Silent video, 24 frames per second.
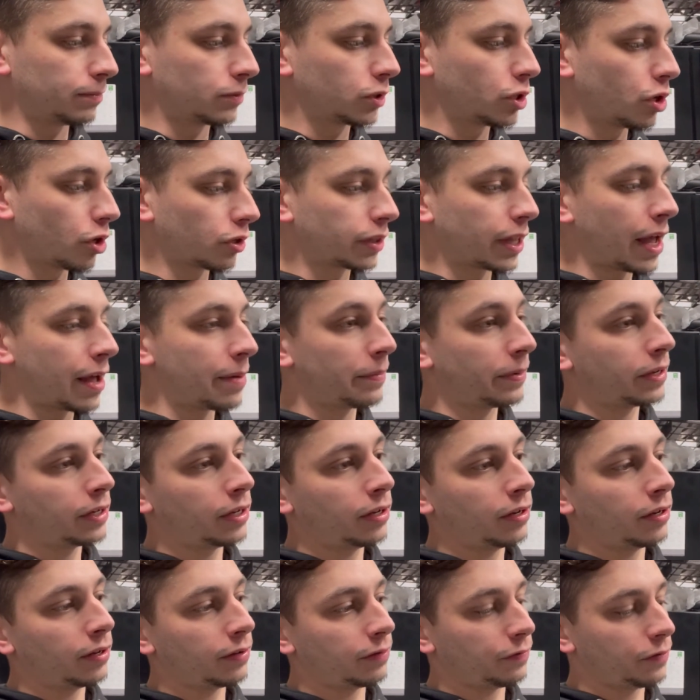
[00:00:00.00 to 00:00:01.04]
took that
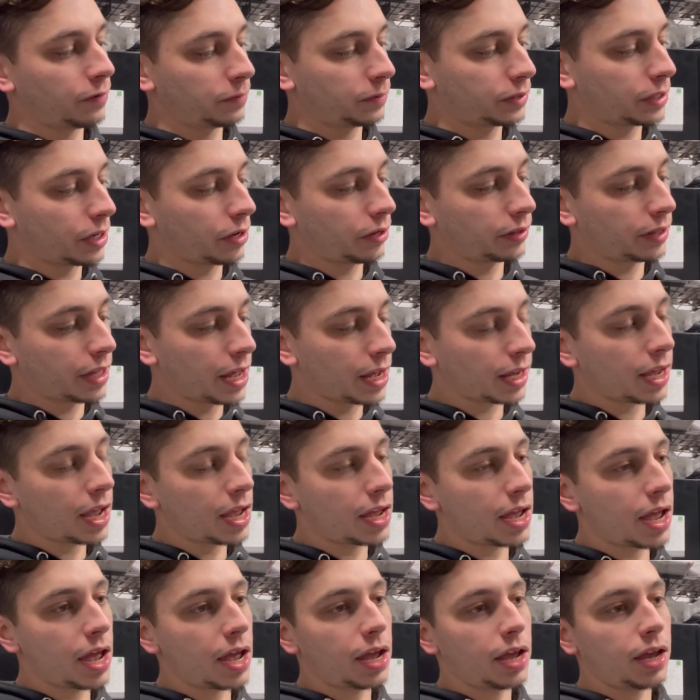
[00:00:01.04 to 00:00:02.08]
money from selling that
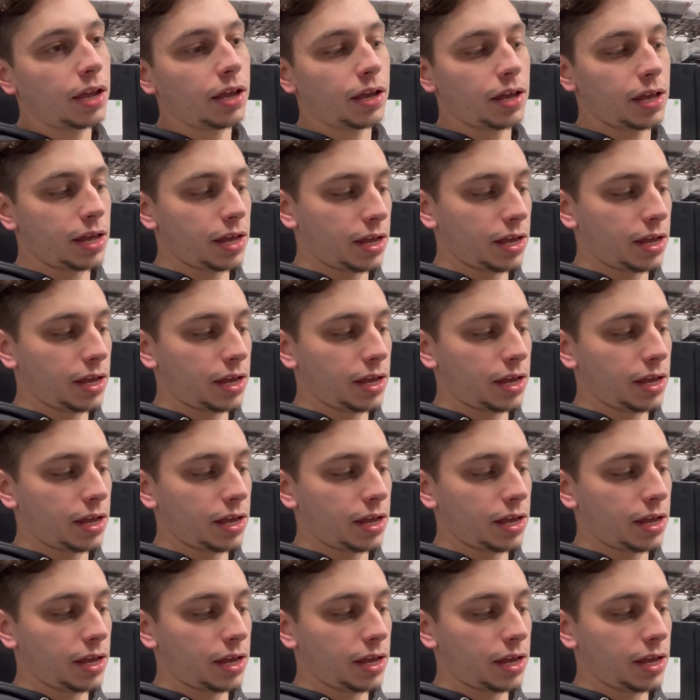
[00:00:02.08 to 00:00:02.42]
KA